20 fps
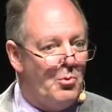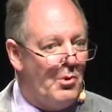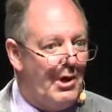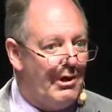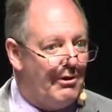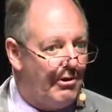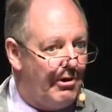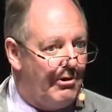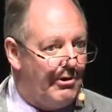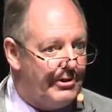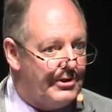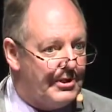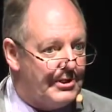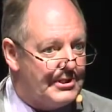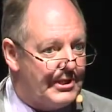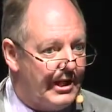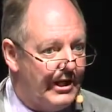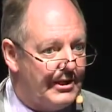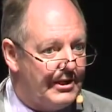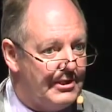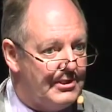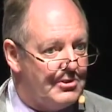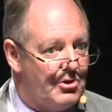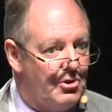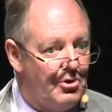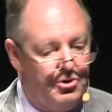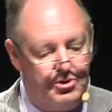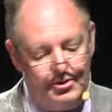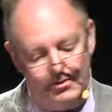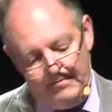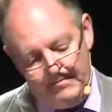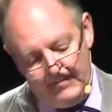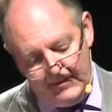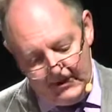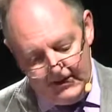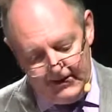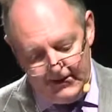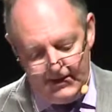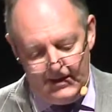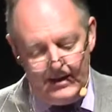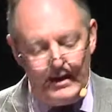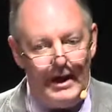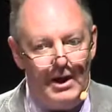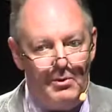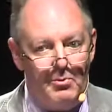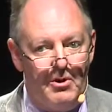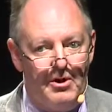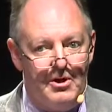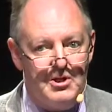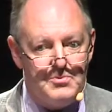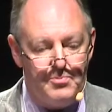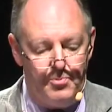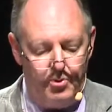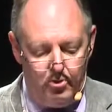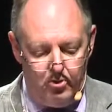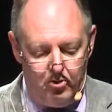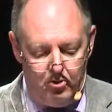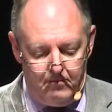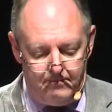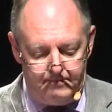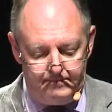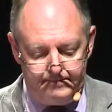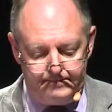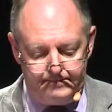where our understanding is good, and where it's poor.